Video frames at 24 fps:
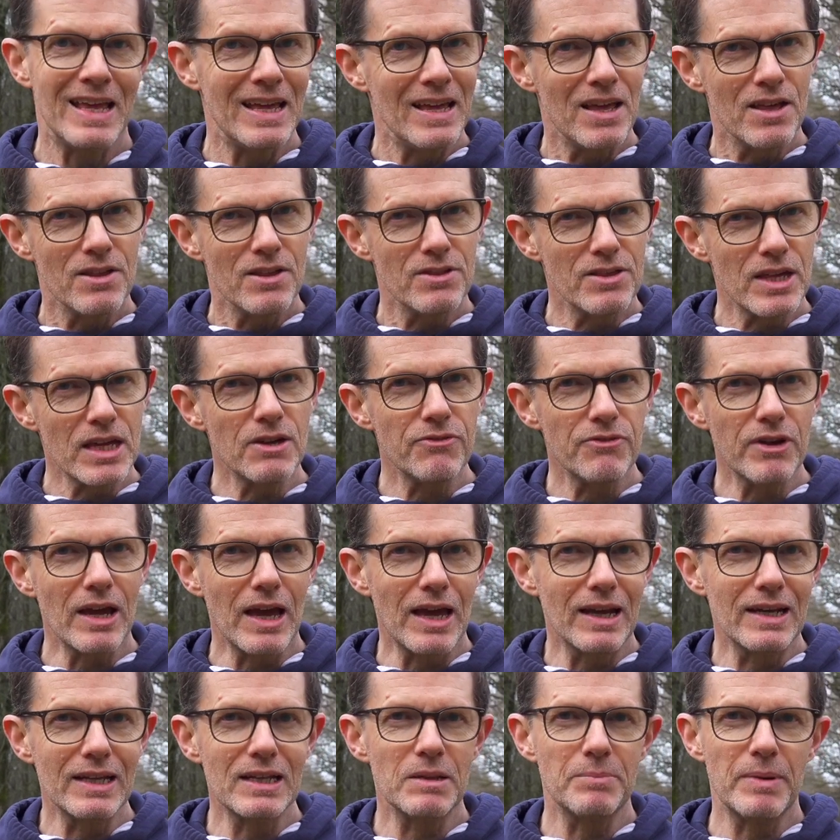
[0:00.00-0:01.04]
Think of it
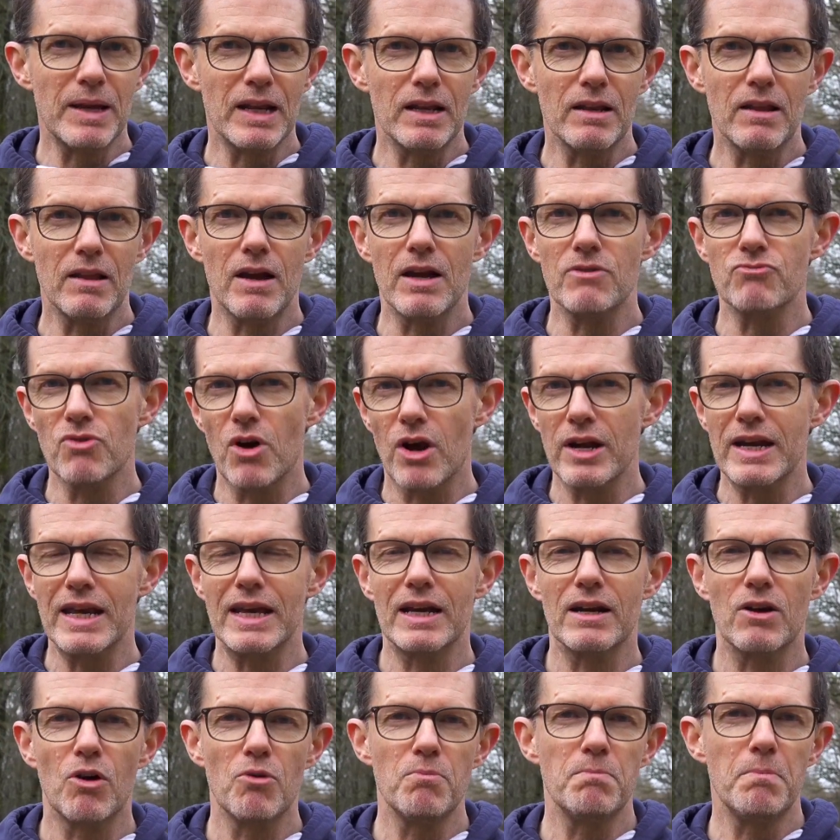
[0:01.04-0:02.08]
a little bit like riding
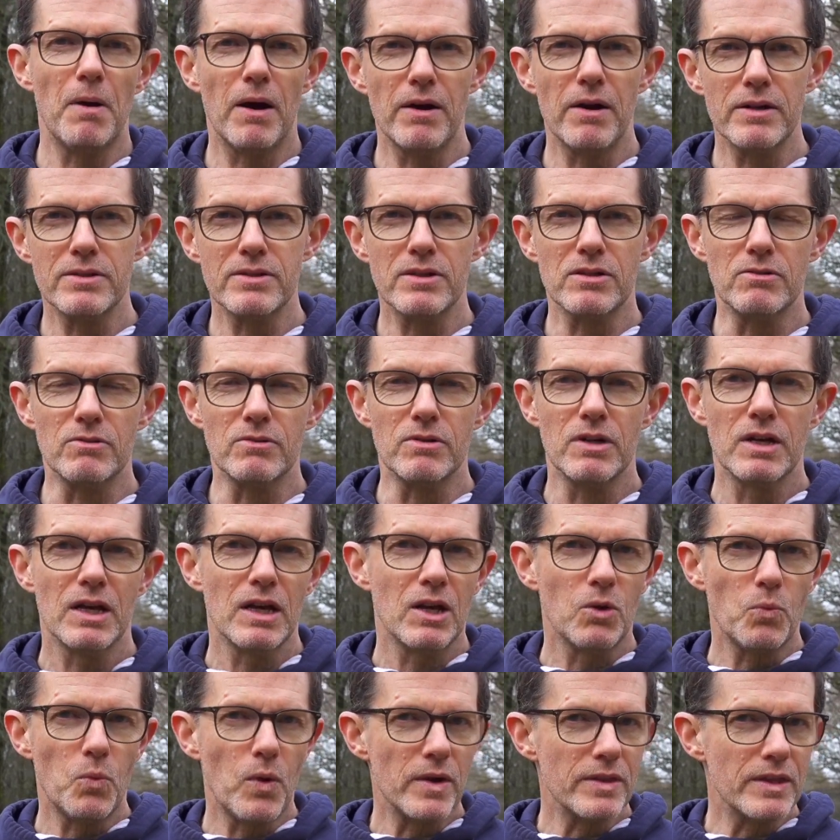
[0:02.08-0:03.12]
an old bicycle
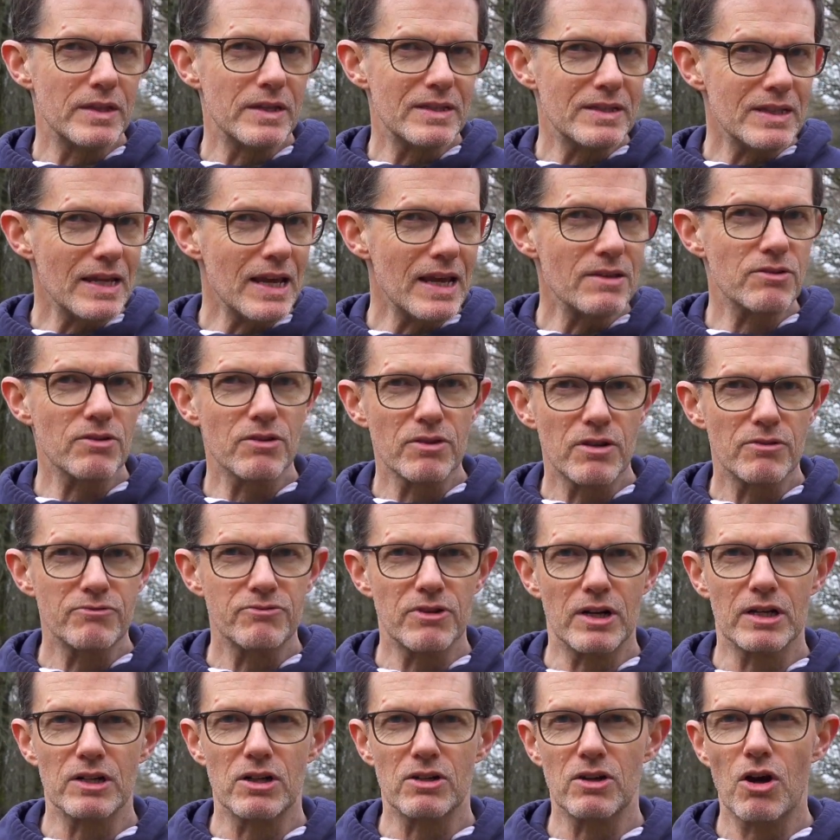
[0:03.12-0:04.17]
where the teeth on the
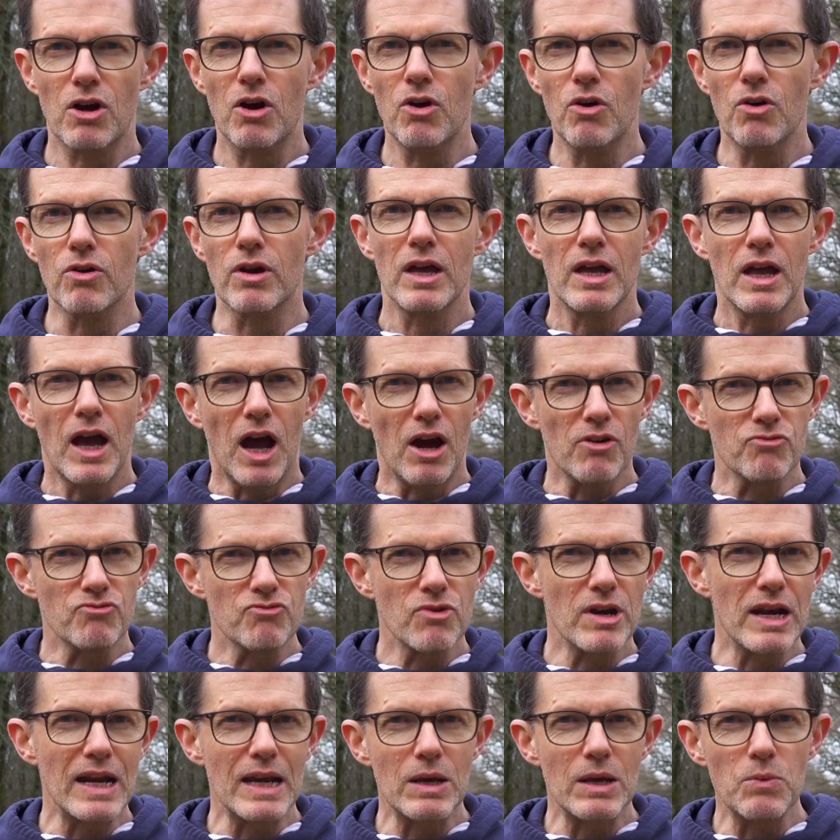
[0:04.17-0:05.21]
front cog are
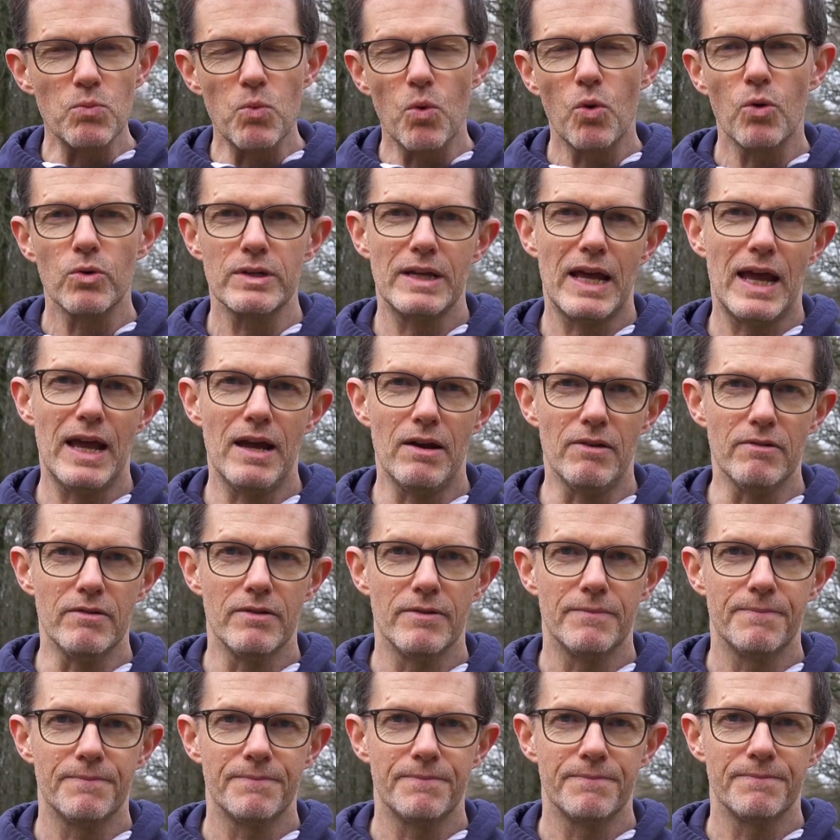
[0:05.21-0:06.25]
really worn down.
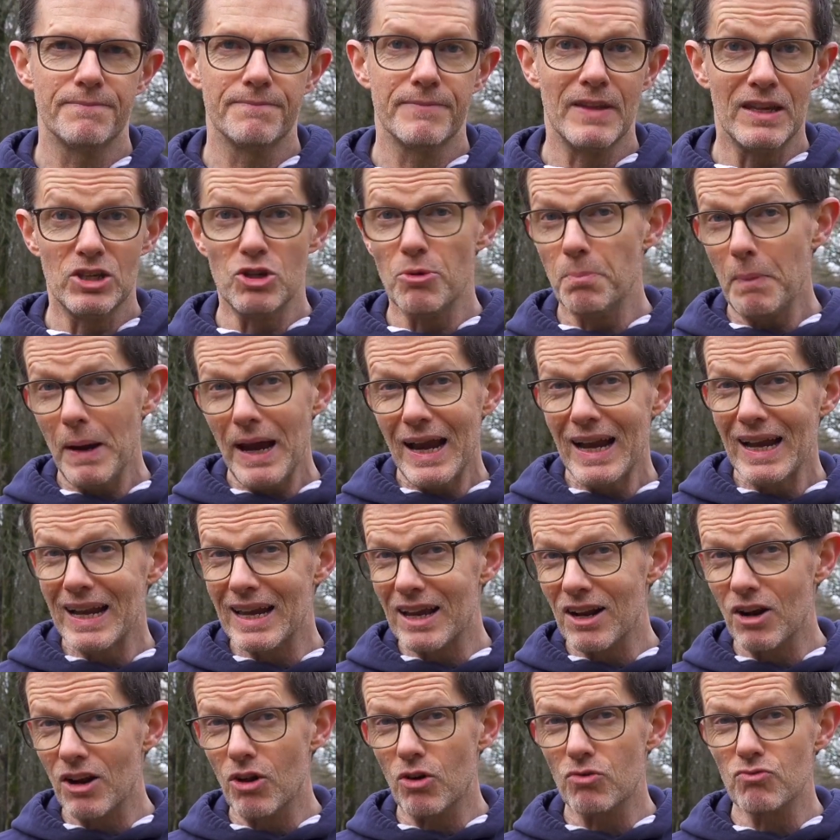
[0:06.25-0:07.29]
You're
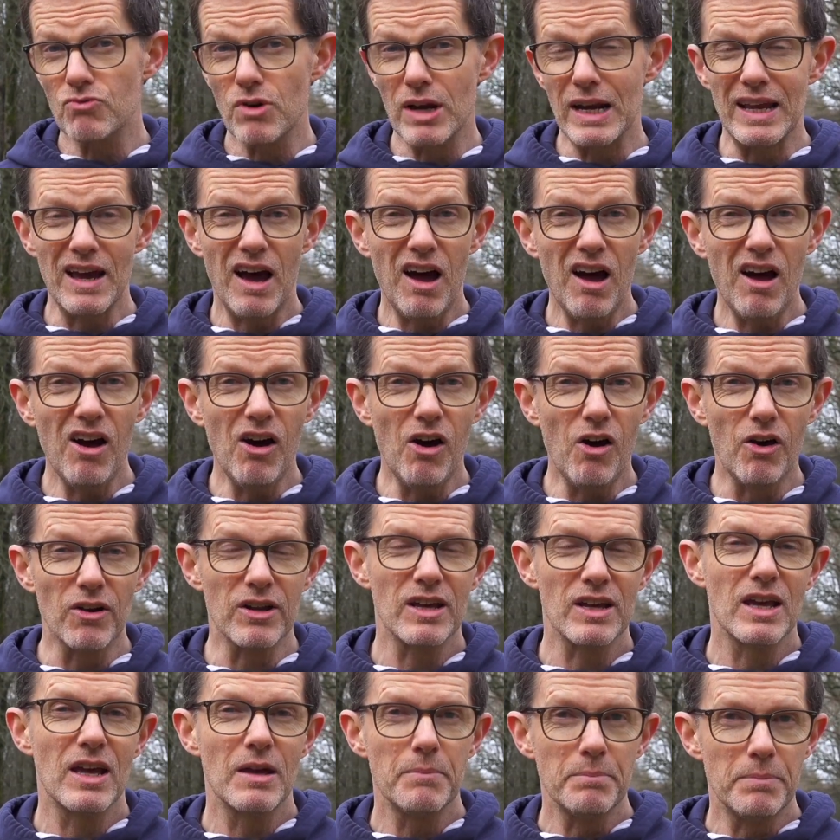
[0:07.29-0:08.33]
pedaling along really hard,
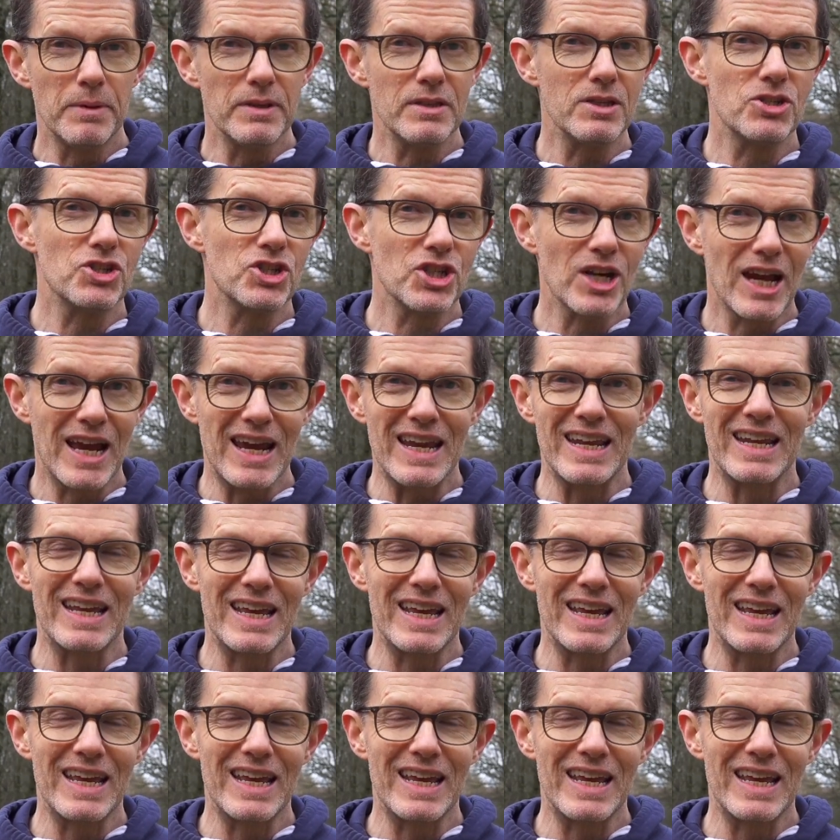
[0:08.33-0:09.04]
but the chain